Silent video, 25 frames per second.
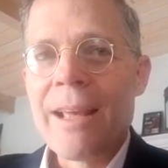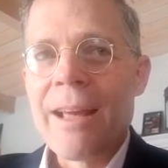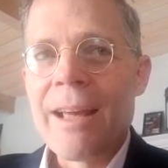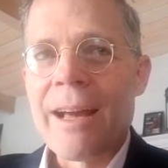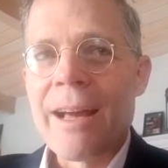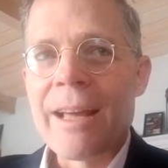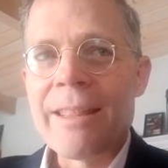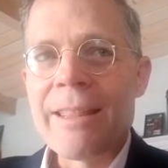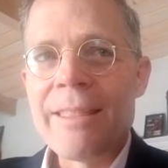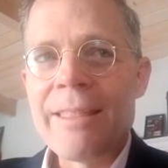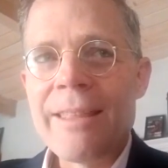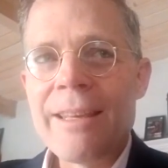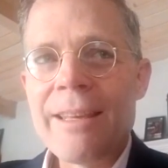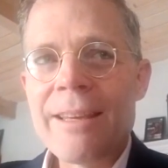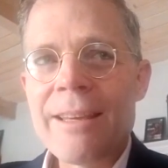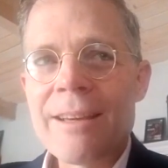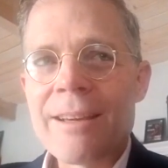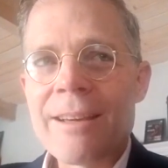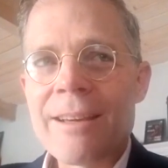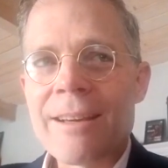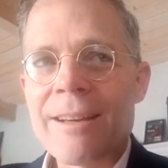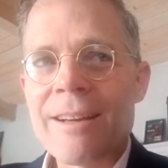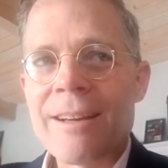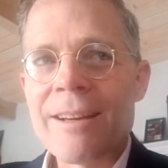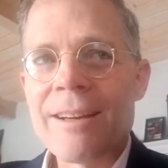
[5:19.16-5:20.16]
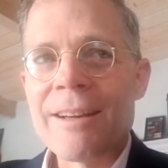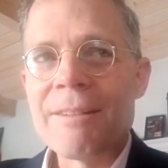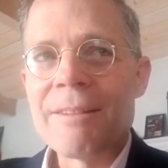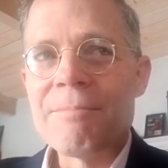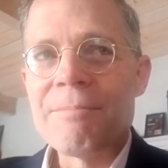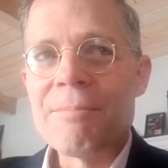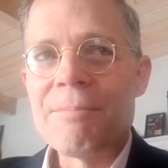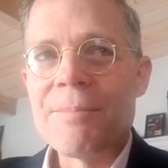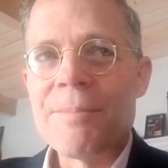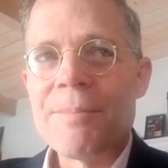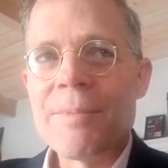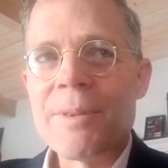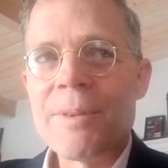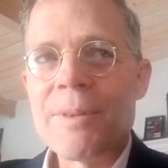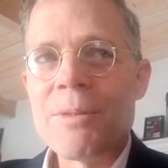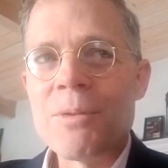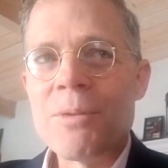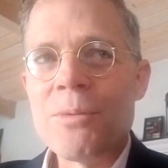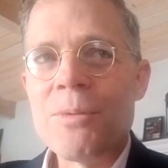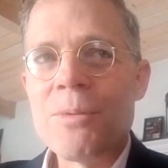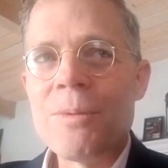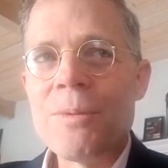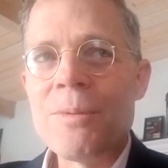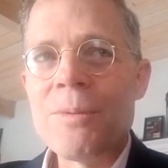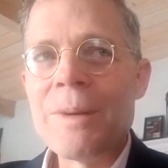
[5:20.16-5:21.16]
I think um,
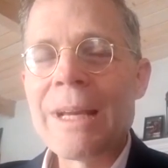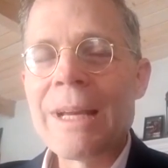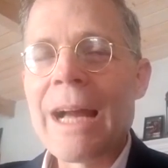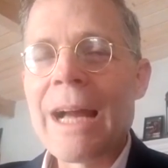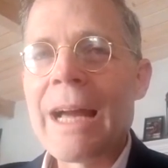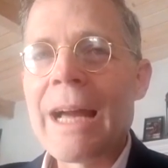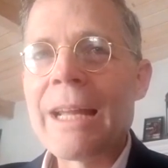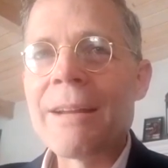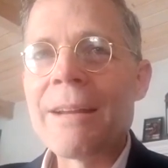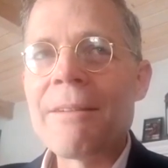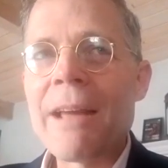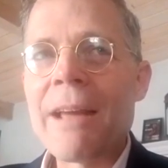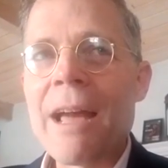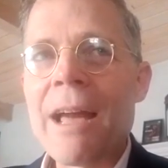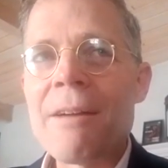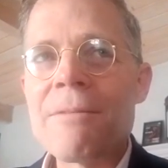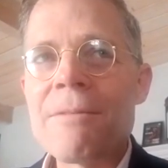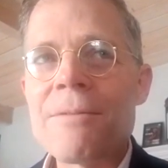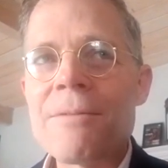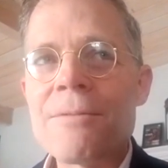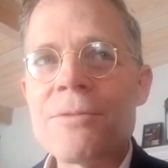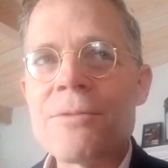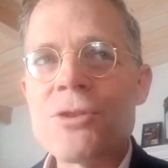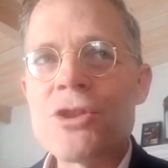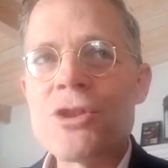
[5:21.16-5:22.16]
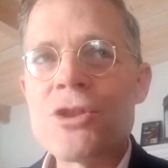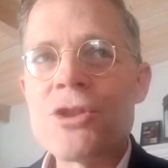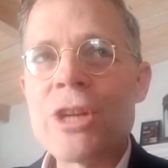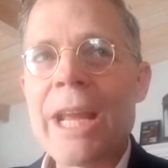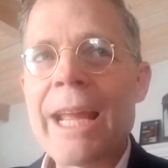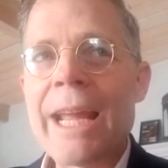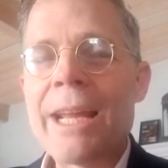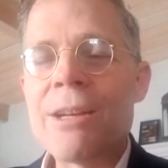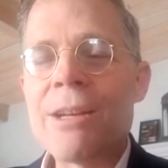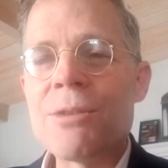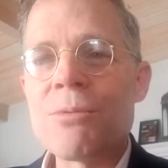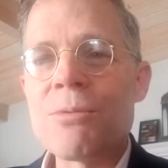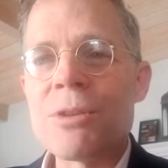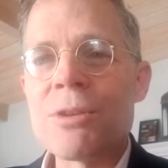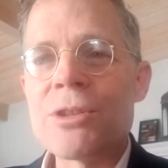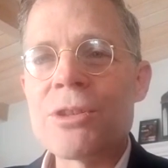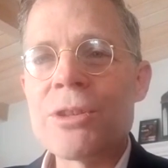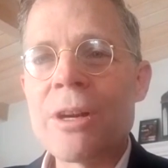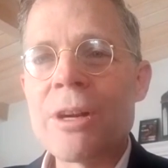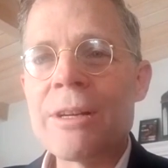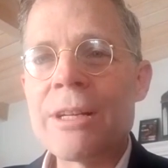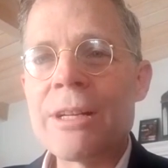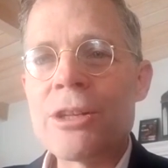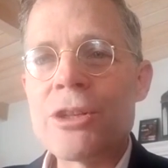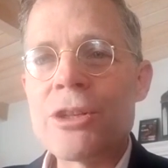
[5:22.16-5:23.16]
we kind of have changed. We're
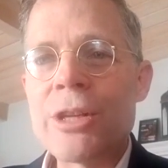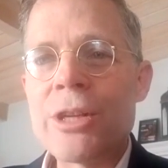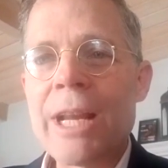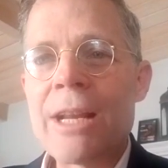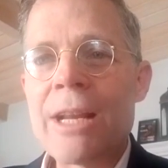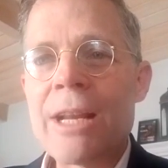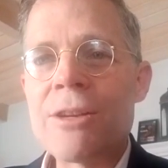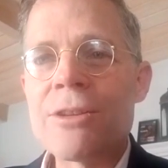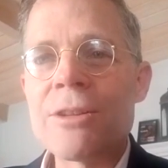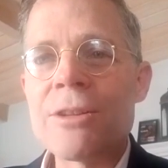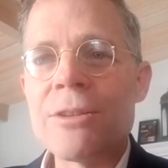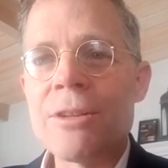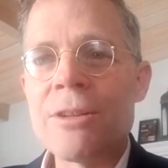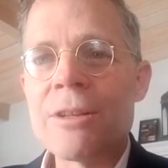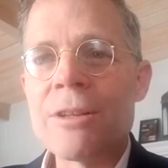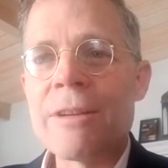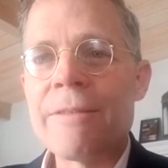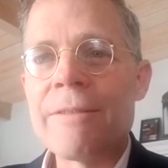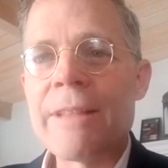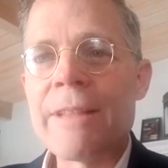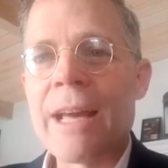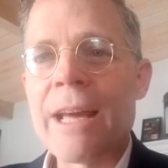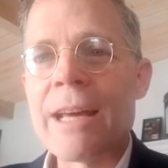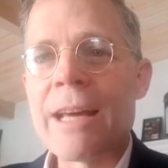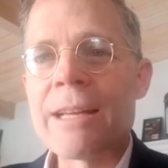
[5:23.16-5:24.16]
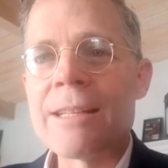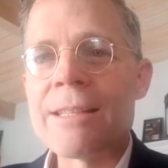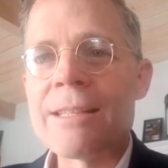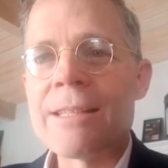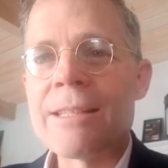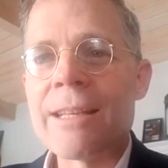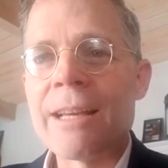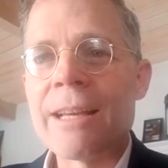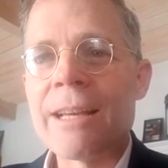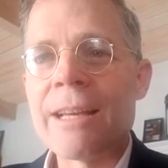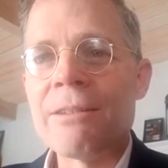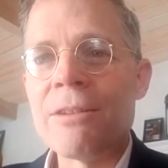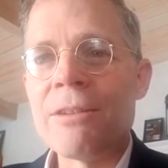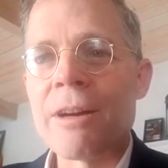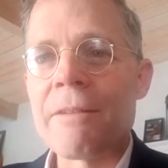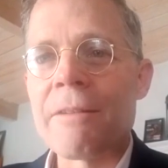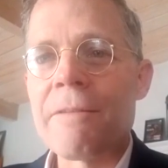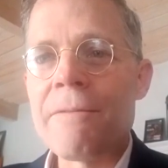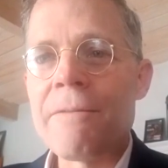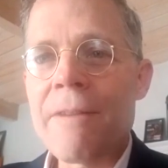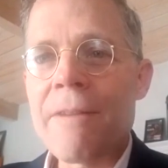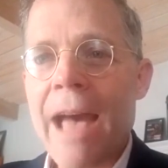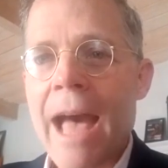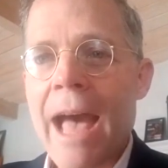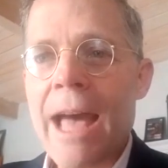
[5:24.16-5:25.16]
starting to change the look of that and say, look,
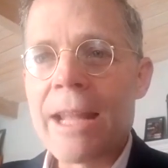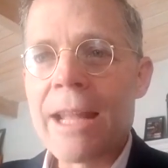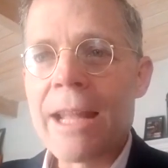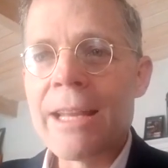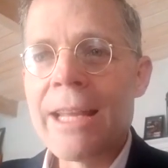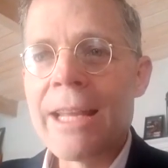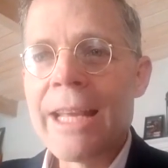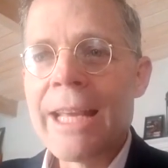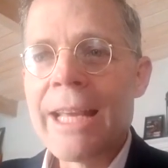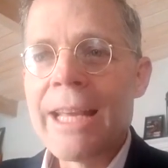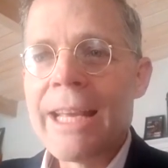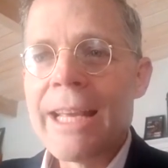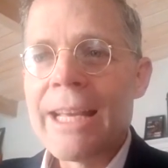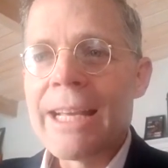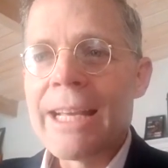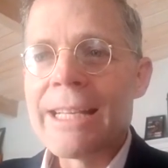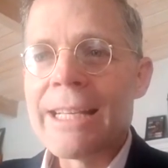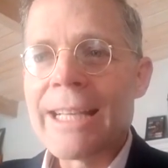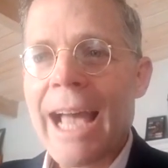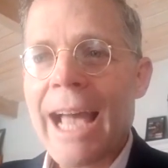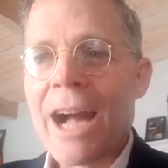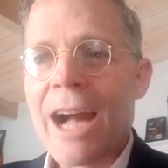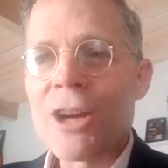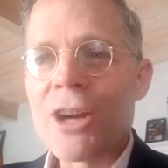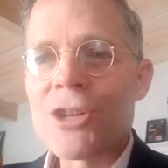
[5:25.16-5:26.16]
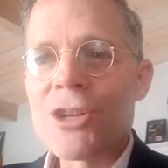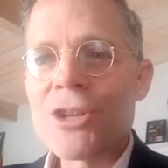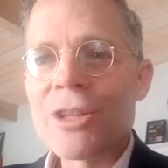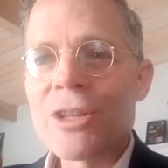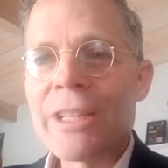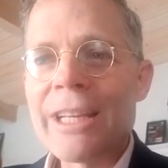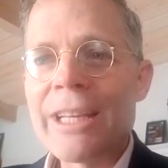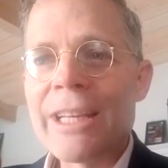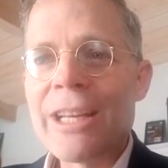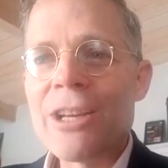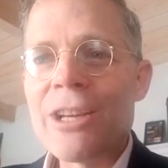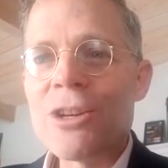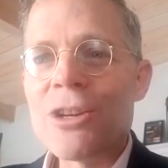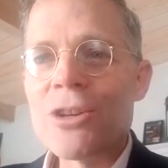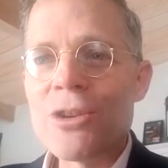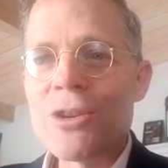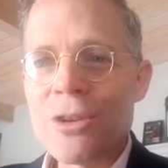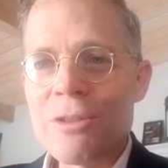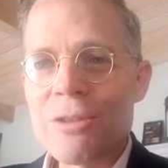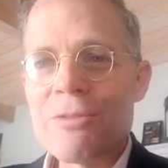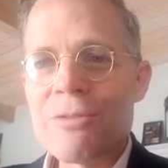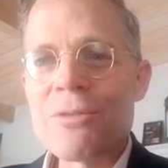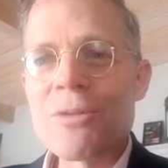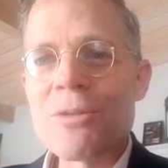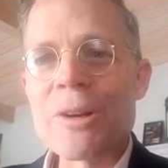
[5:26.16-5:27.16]
fat is actually
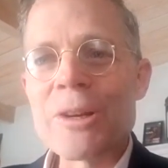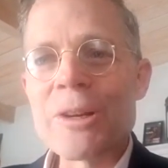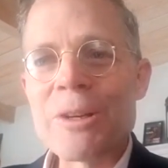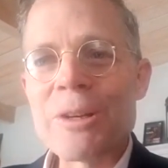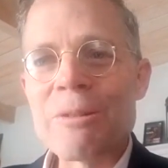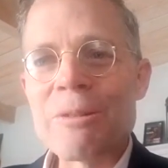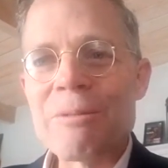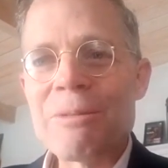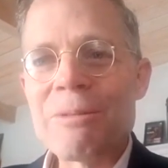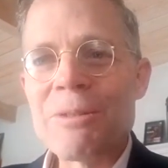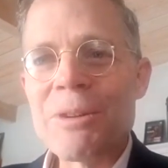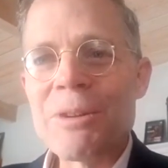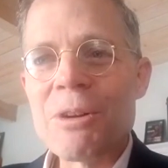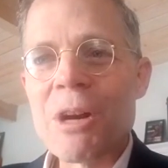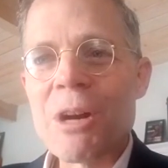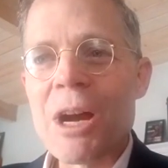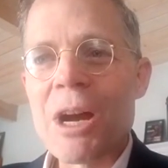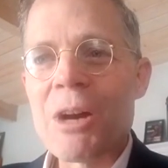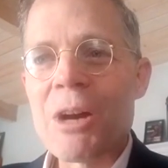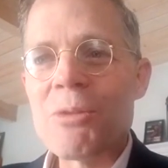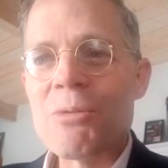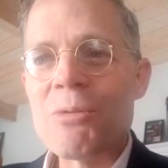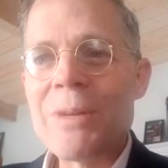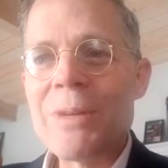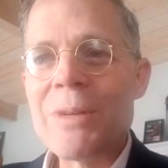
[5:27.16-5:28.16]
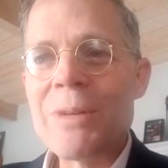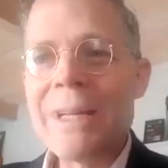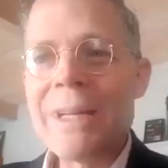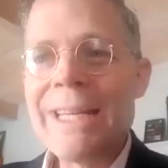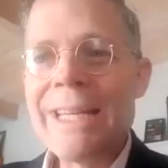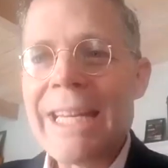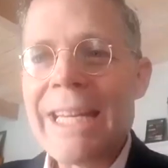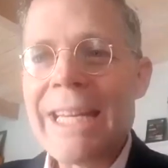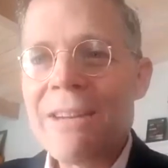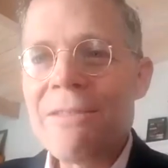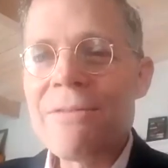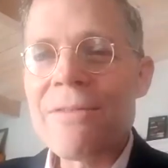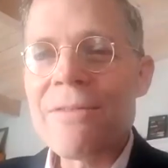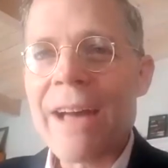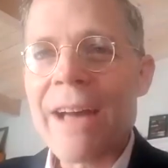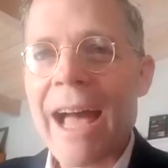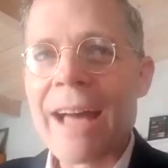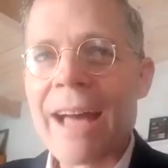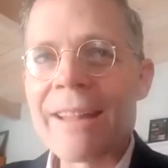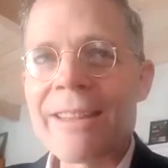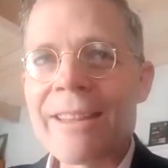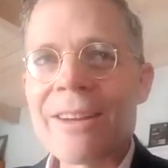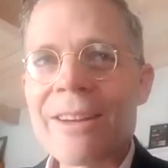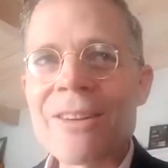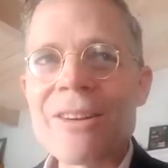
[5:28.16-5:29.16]
good for you. Uh, we need fat.
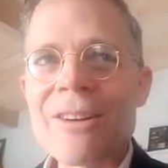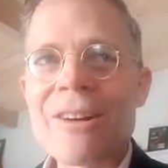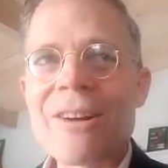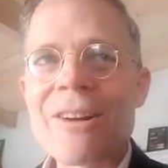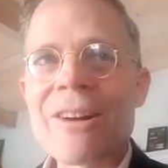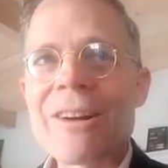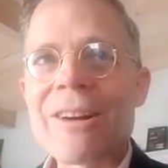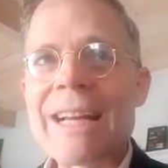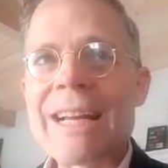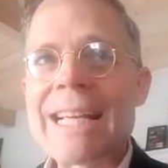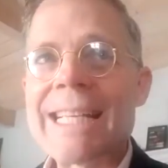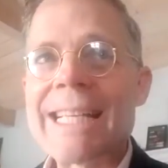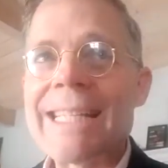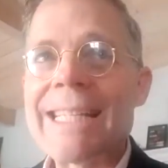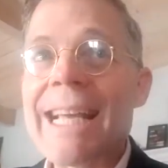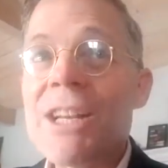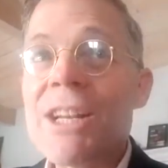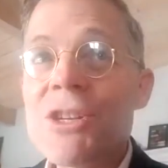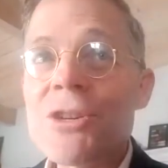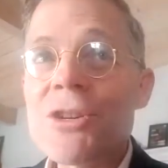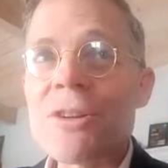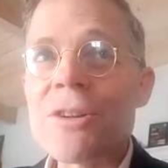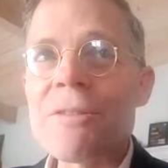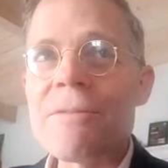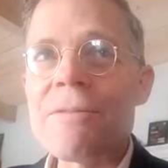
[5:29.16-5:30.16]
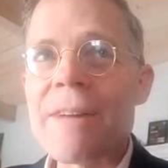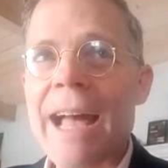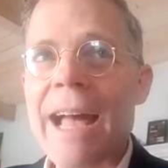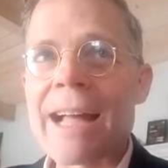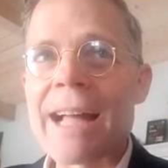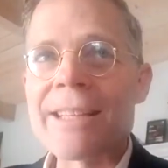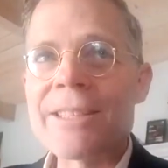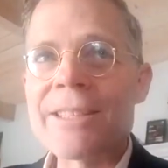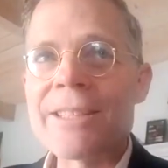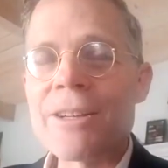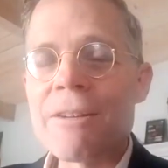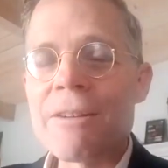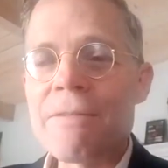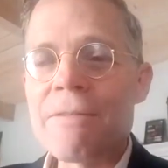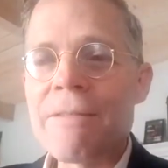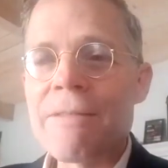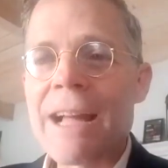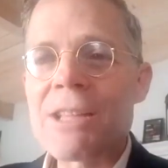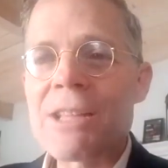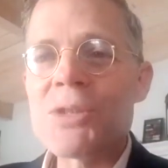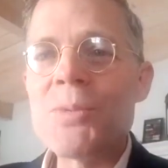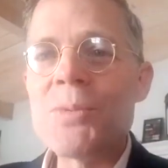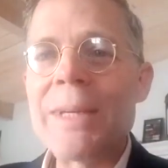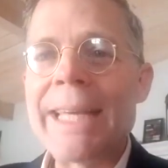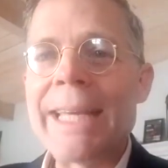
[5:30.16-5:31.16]
There are mm-hmm. essential fats. There are
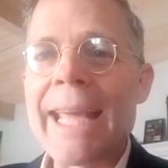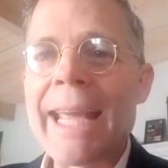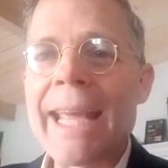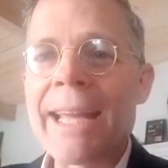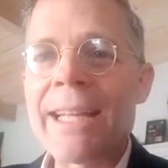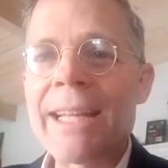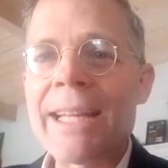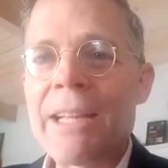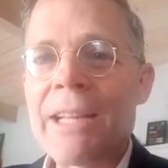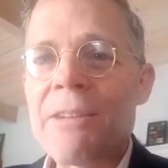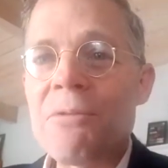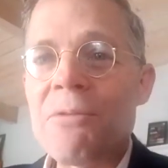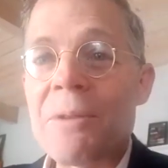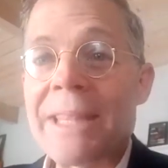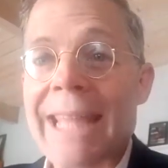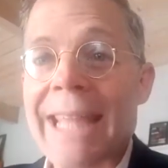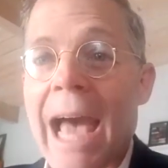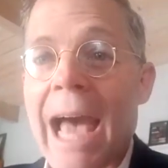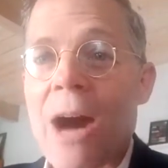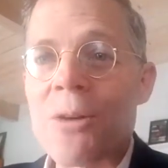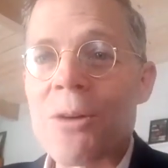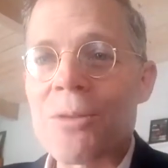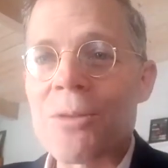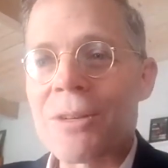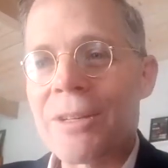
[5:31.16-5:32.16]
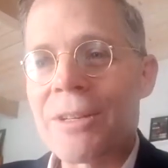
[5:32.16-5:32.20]
fats we can't live without.